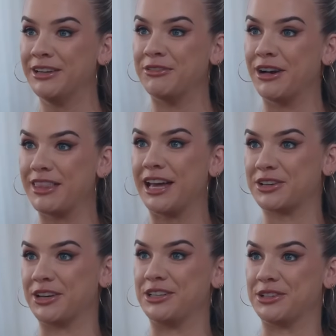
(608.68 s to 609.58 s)
when they're
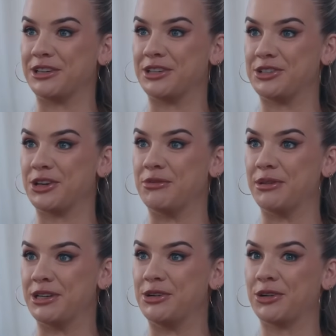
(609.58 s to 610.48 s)
trying to do a good job,
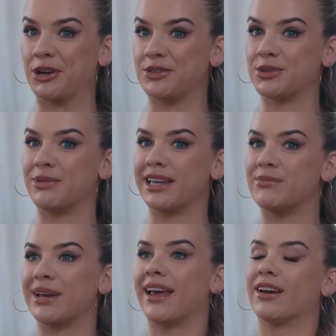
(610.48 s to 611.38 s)
and you're kind of swooping in and
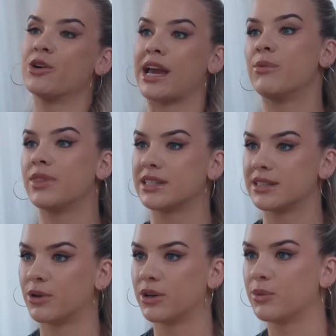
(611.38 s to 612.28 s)
being like, okay, well, this
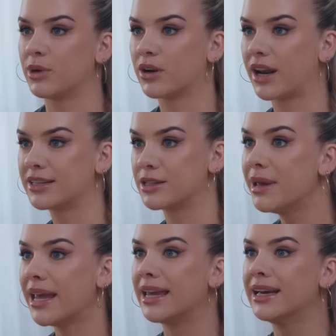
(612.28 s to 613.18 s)
is what good would look like to
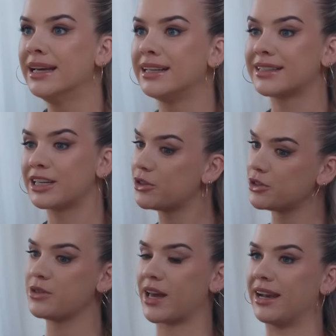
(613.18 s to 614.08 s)
me. It's like, you can
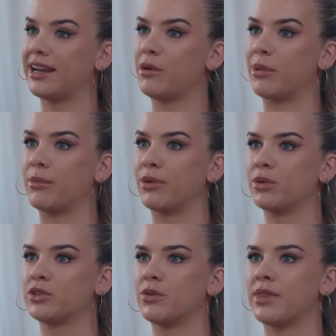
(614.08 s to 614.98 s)
do that a little bit, but
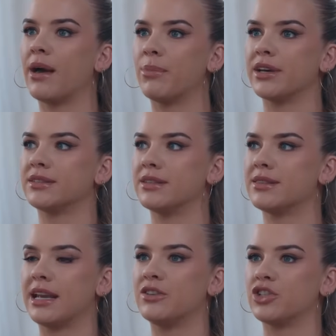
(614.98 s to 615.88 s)
also that person
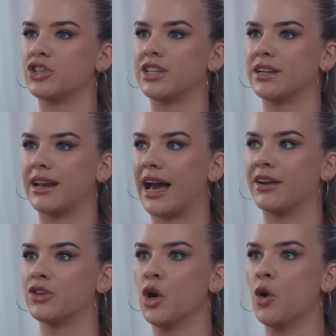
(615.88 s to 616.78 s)
then's just
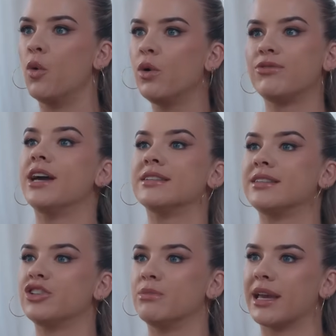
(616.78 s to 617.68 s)
had all of their
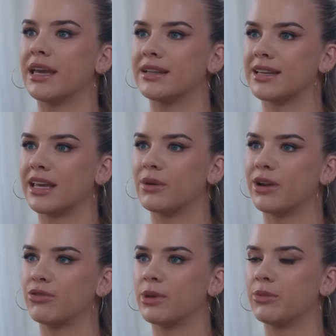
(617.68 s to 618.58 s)
decision making taken away
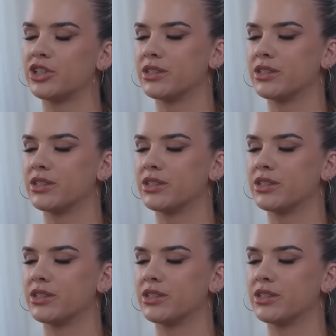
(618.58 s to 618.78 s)
from them, which